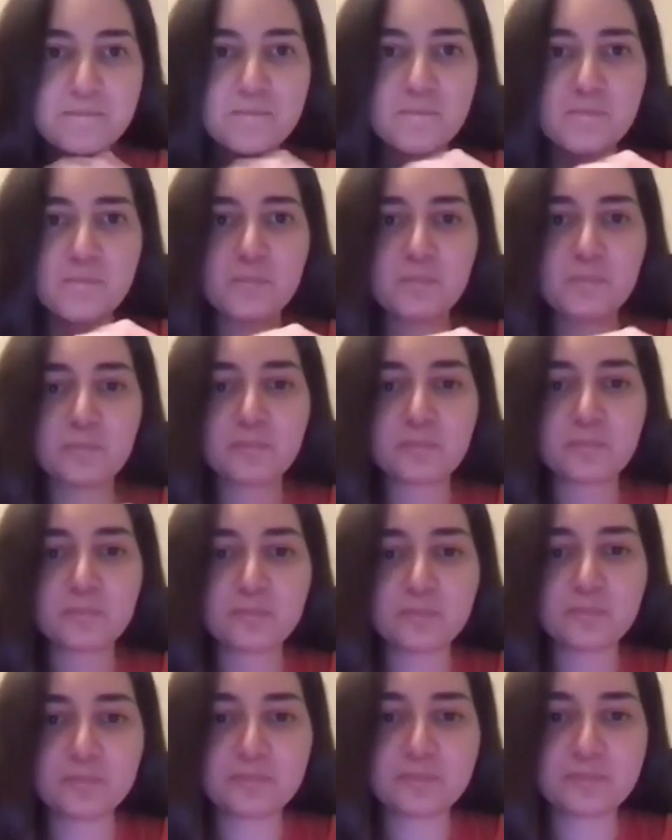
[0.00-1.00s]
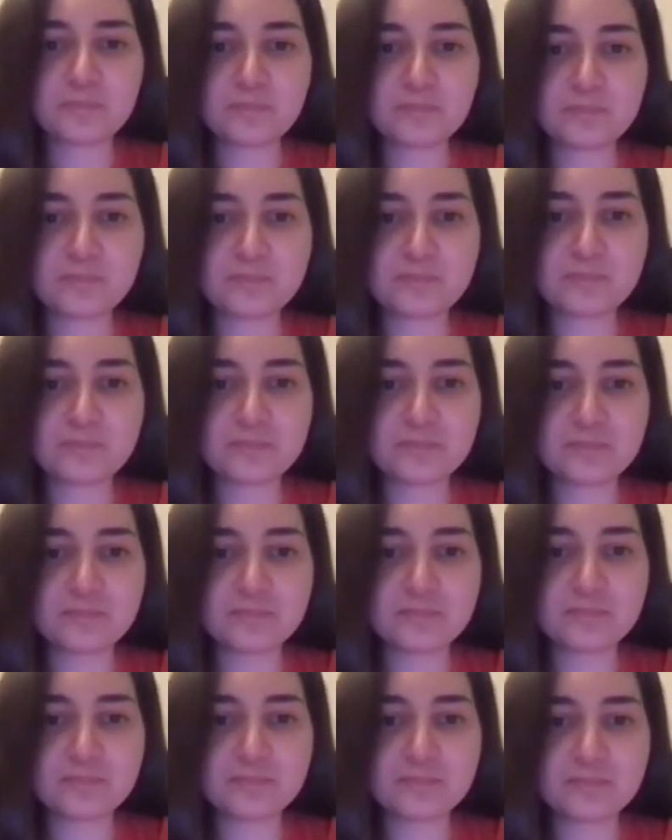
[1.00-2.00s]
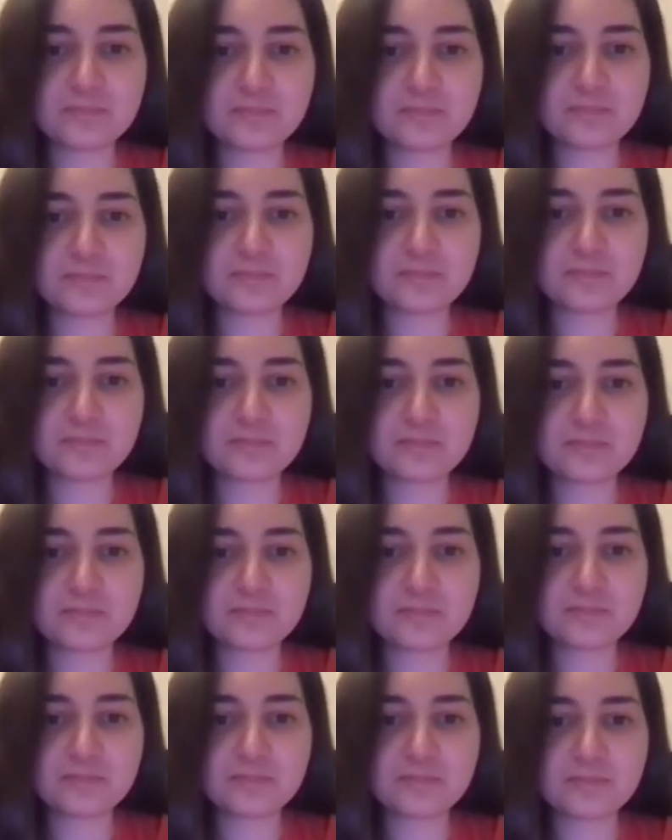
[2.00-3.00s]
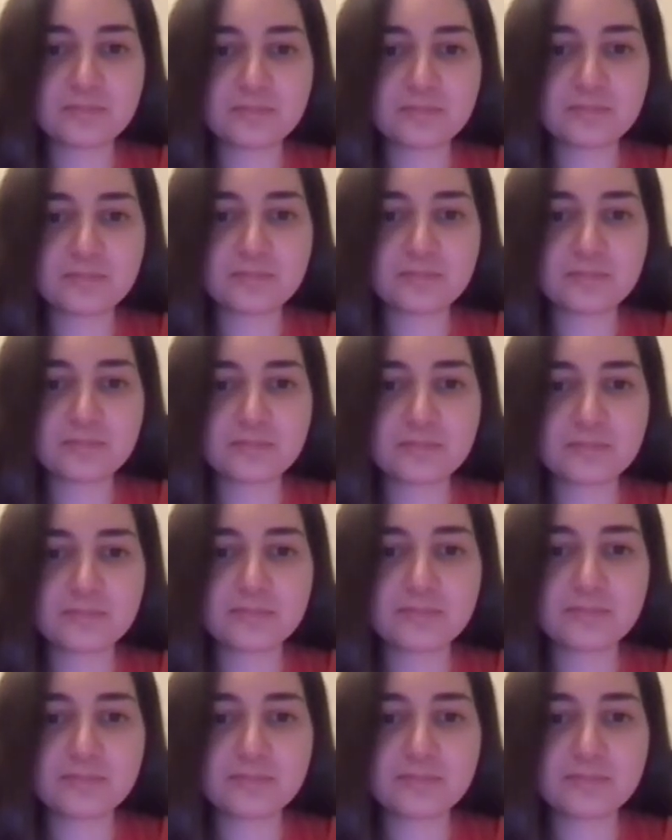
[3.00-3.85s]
No words are spoken by the person on screen.